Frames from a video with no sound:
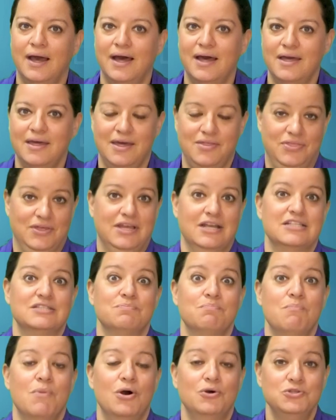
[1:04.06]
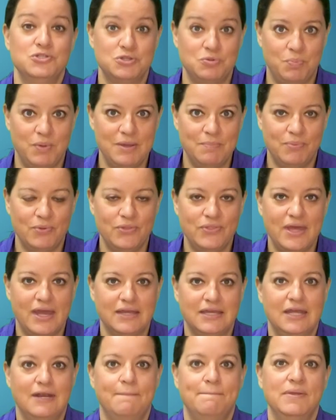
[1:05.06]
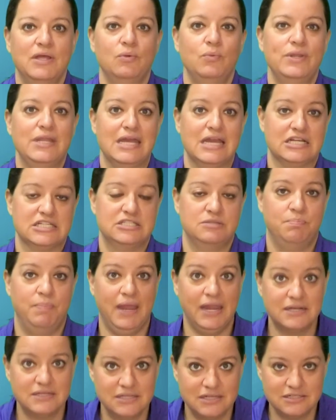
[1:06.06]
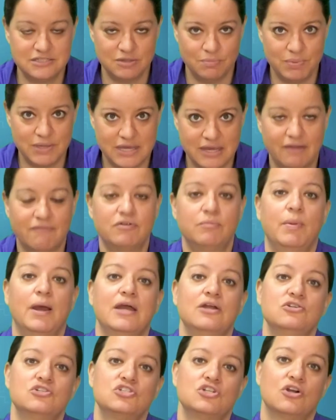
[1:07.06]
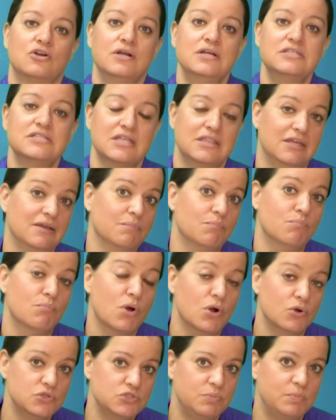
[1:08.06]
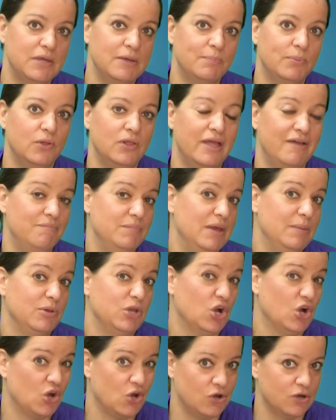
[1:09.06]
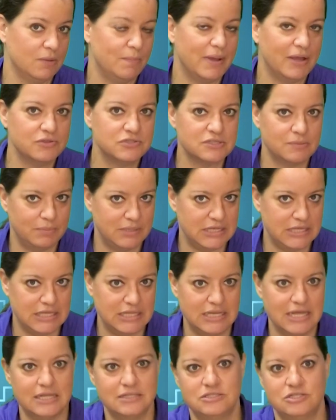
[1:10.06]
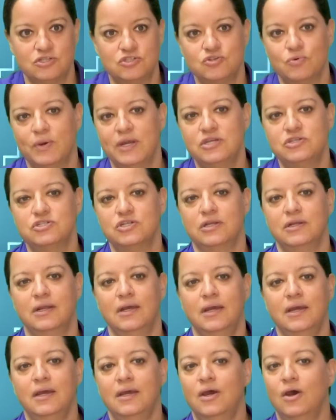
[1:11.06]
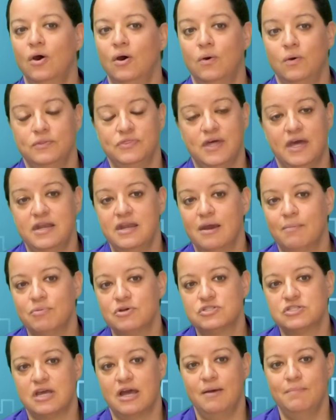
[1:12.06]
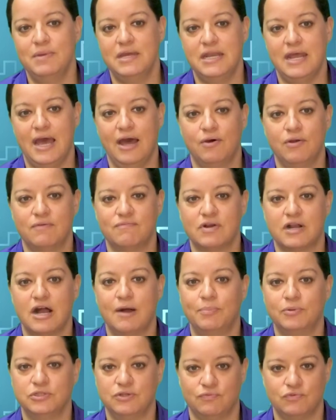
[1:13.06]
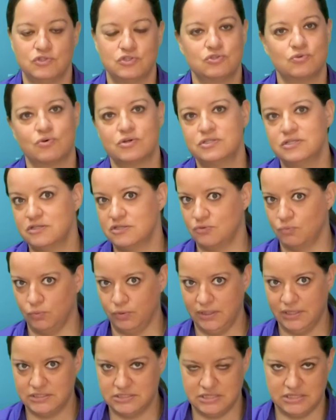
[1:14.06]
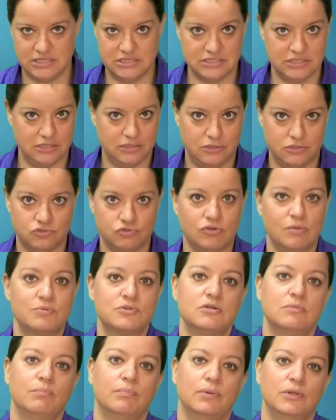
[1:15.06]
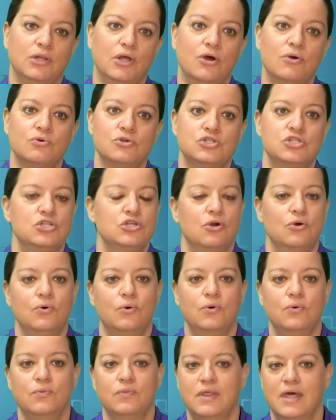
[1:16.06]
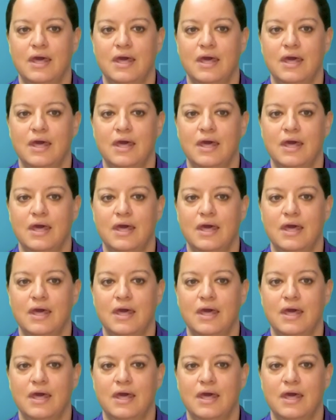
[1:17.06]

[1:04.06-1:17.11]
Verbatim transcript: Uh, I think it's most people that get a bill and they expect it to be covered by insurance. I think most people have maybe heard about somebody in that situation the numbers coming out of a couple different sources, and we'll link to these in the description below, show